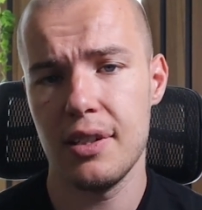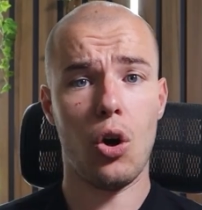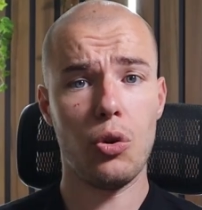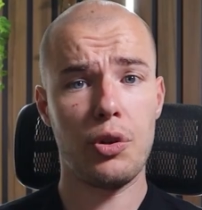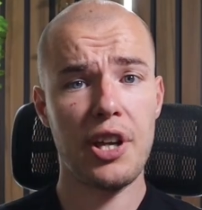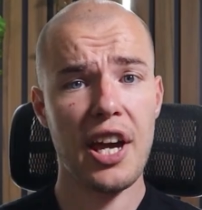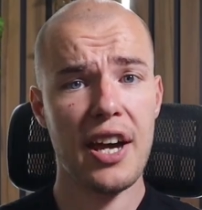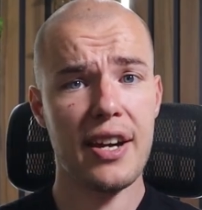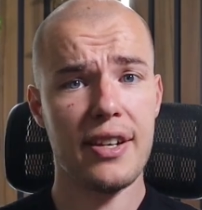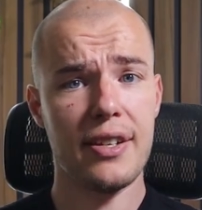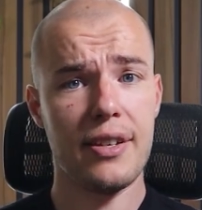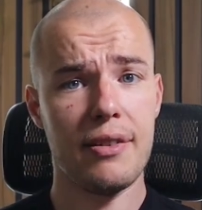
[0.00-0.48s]

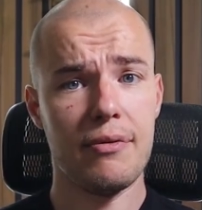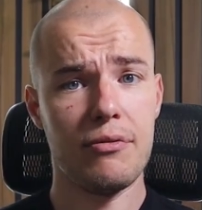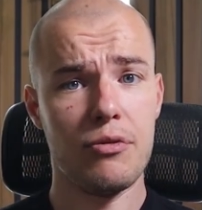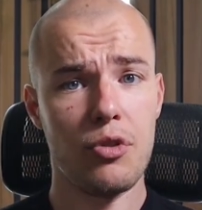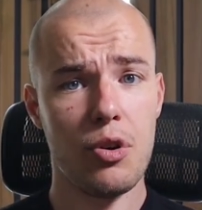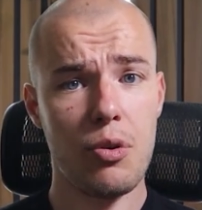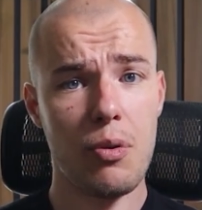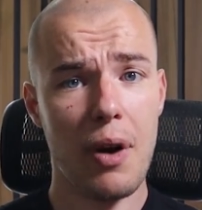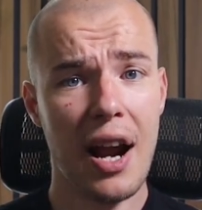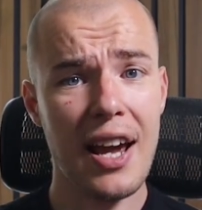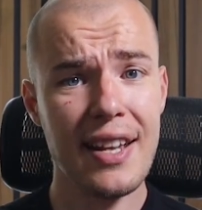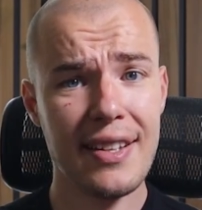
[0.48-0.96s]
Okay,
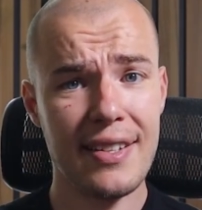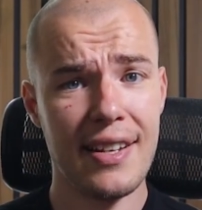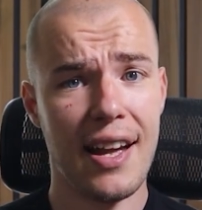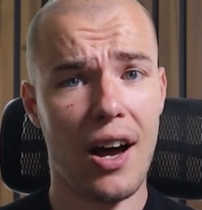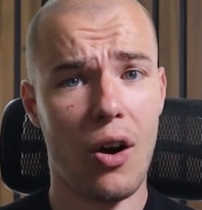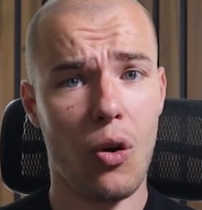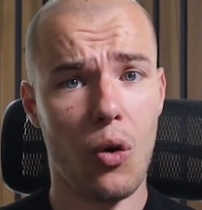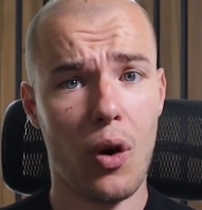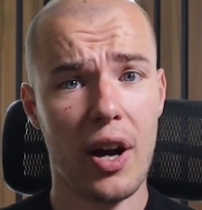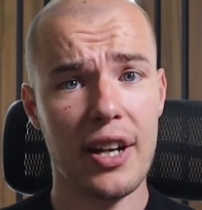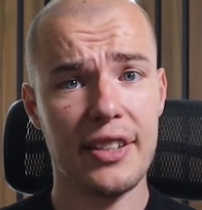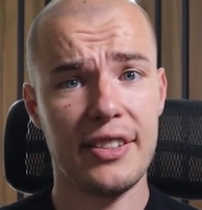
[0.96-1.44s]
right
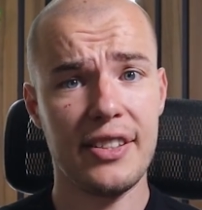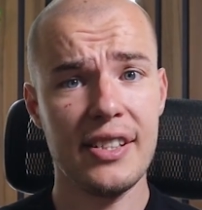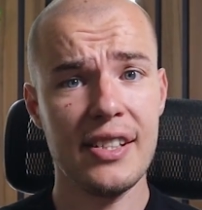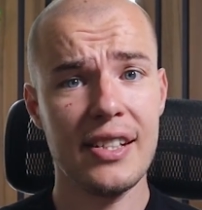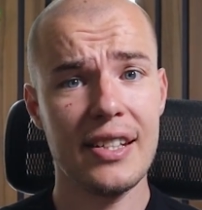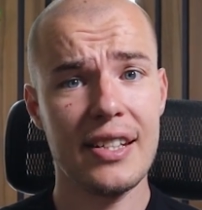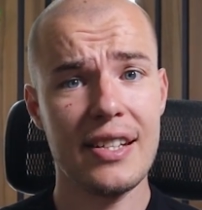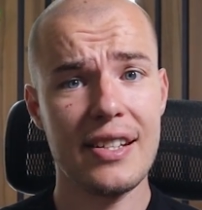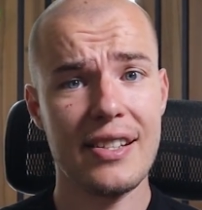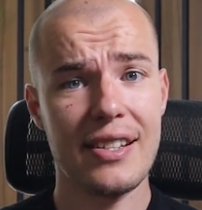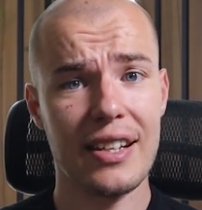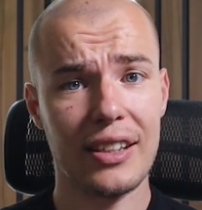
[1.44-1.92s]
now I
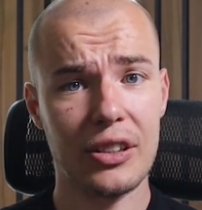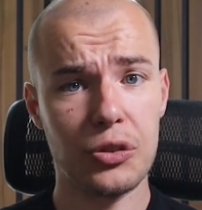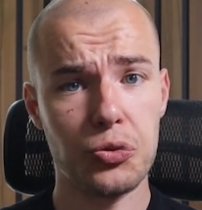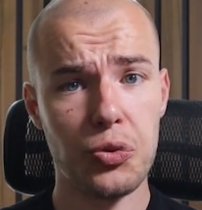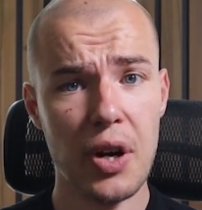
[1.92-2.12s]
think is a